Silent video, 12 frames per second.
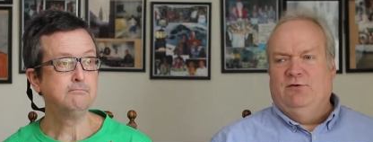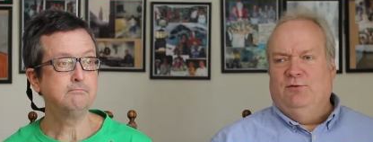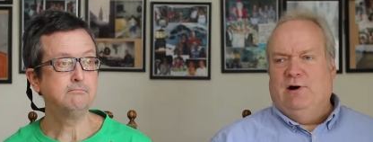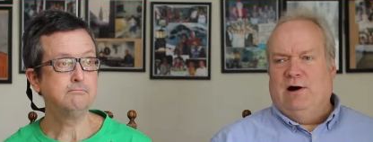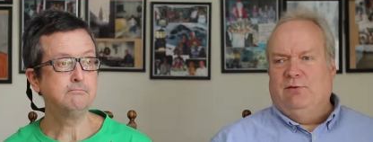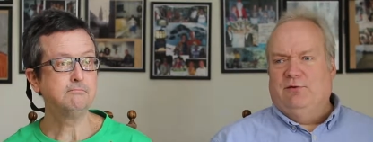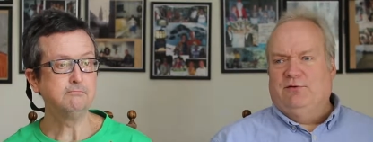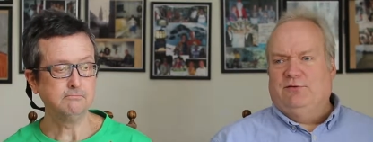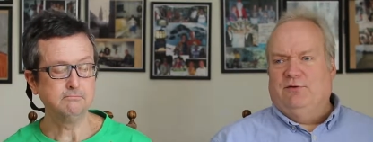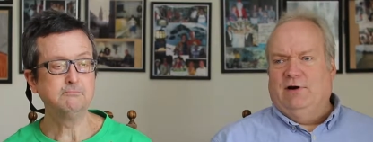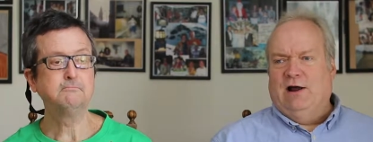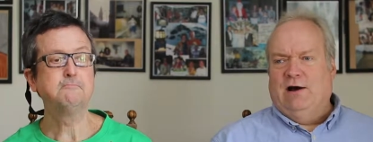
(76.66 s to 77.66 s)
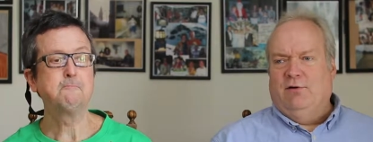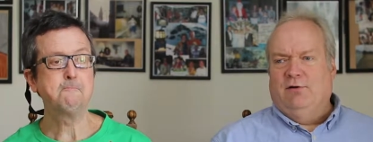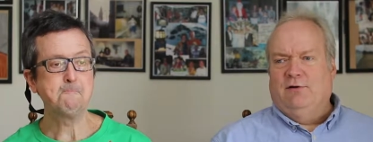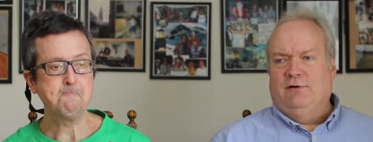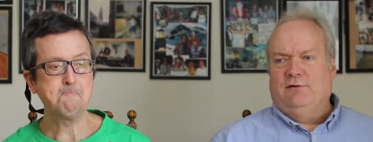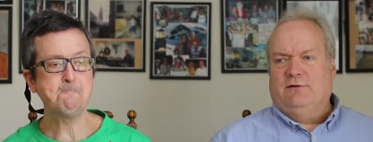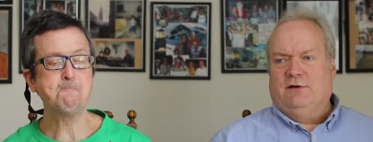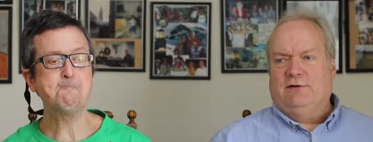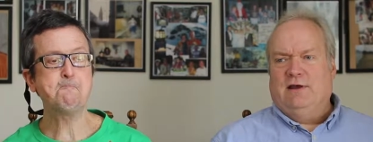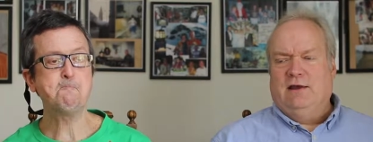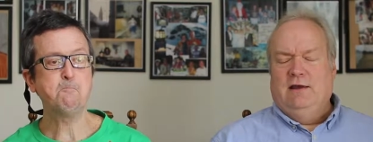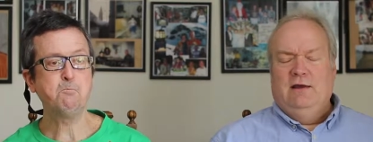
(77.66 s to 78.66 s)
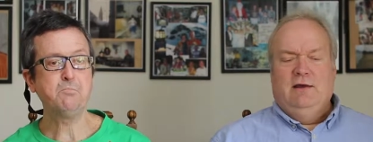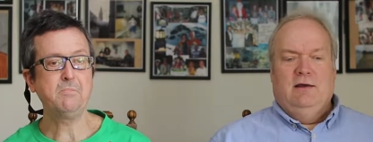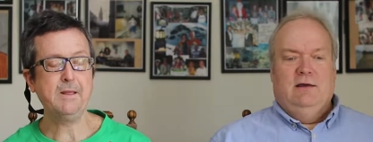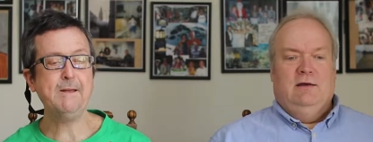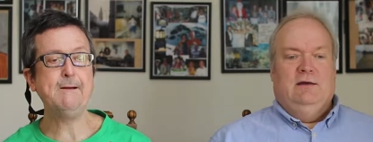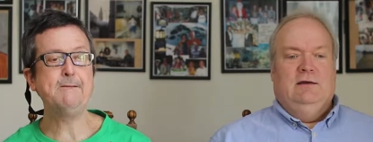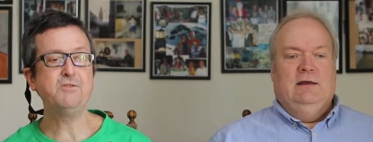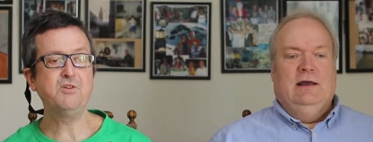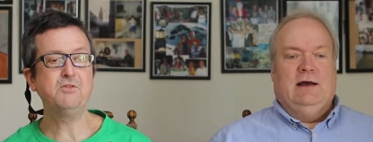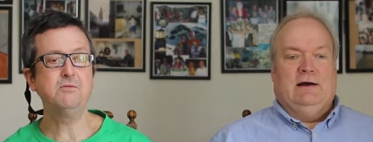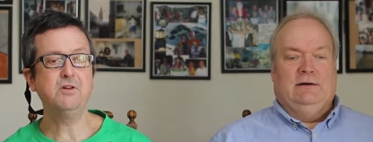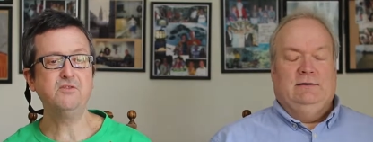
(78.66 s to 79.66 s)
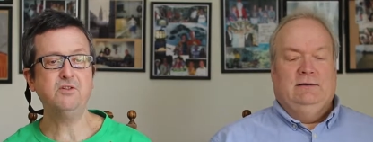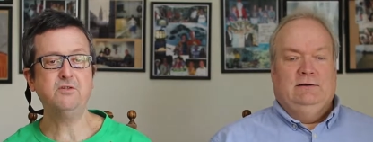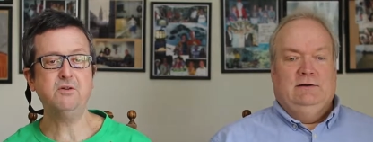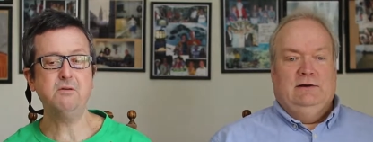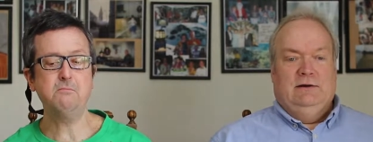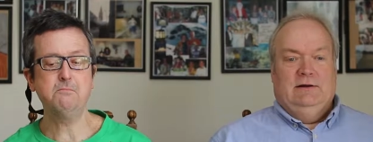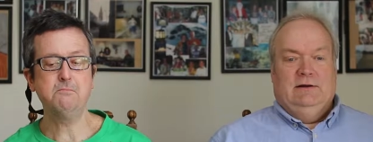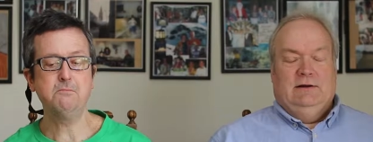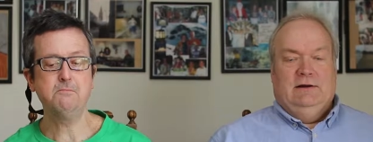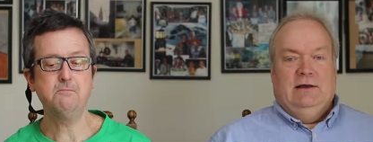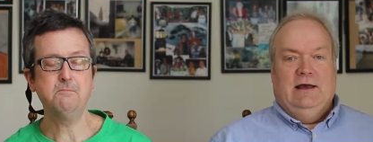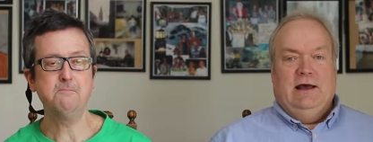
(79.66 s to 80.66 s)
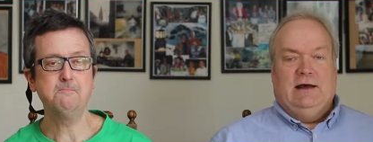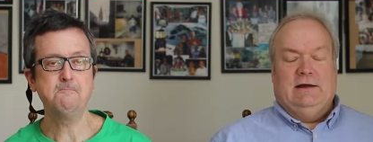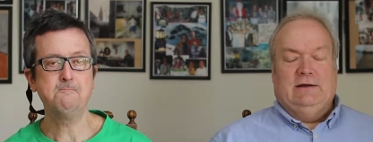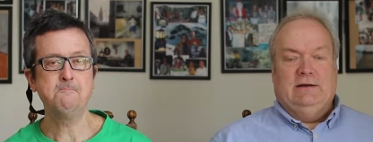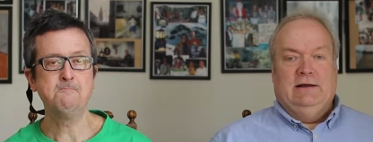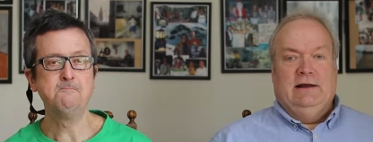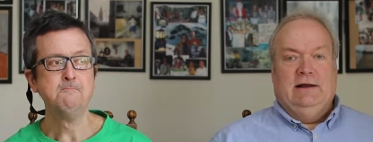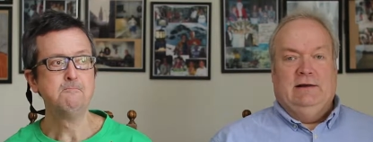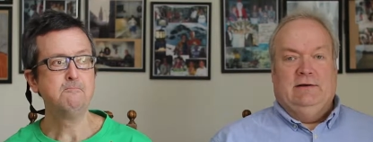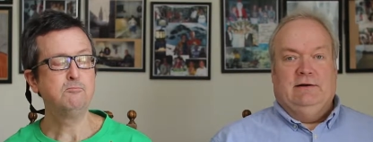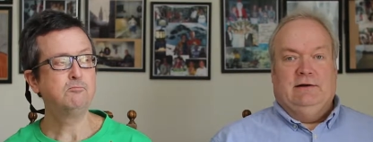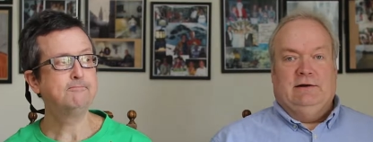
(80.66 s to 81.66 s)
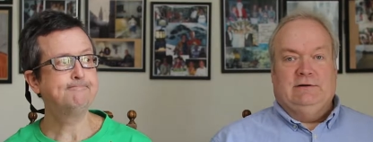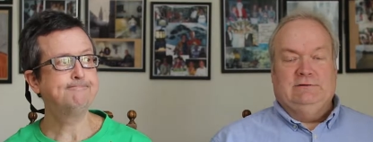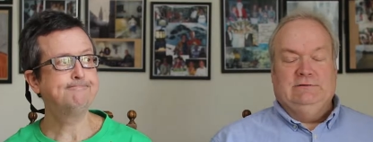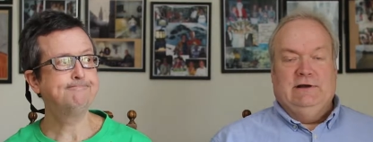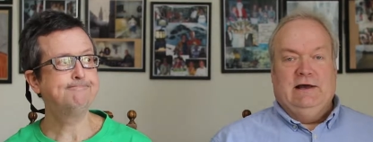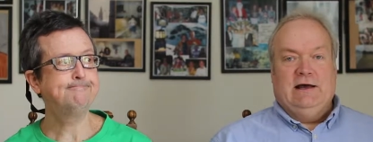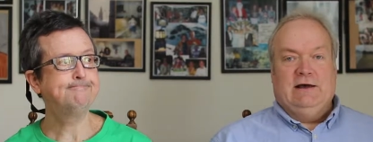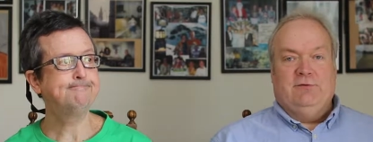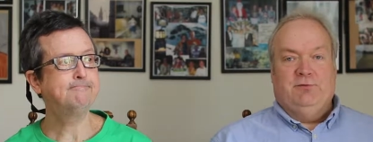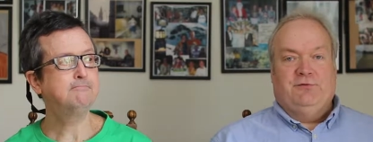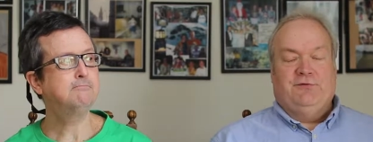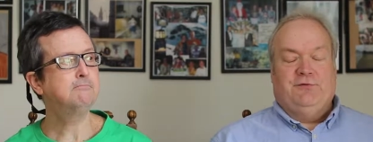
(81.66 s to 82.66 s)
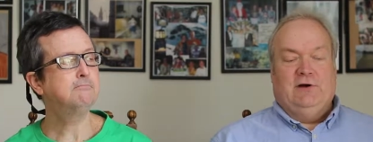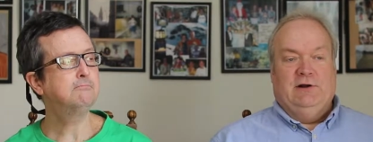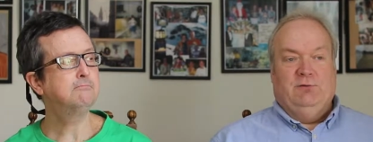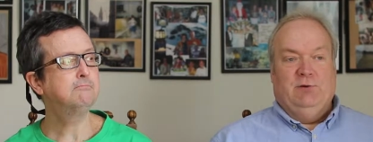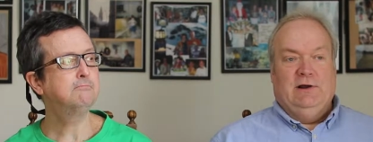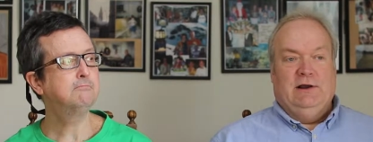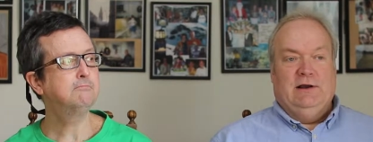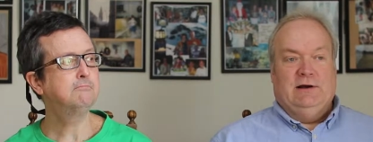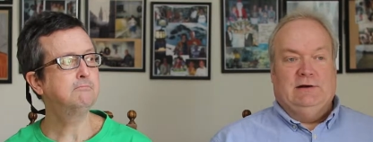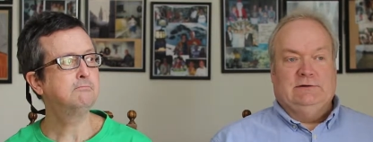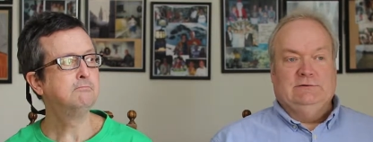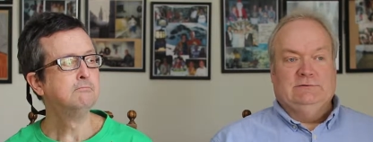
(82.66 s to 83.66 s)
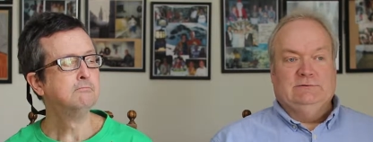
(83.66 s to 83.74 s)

Speaker 1: two hours or an hour.
Speaker 2: Mm-hmm. Yeah. It's yeah. A, it's a trip.
Speaker 1: Yeah, and uh, yeah, it was fun. We uh,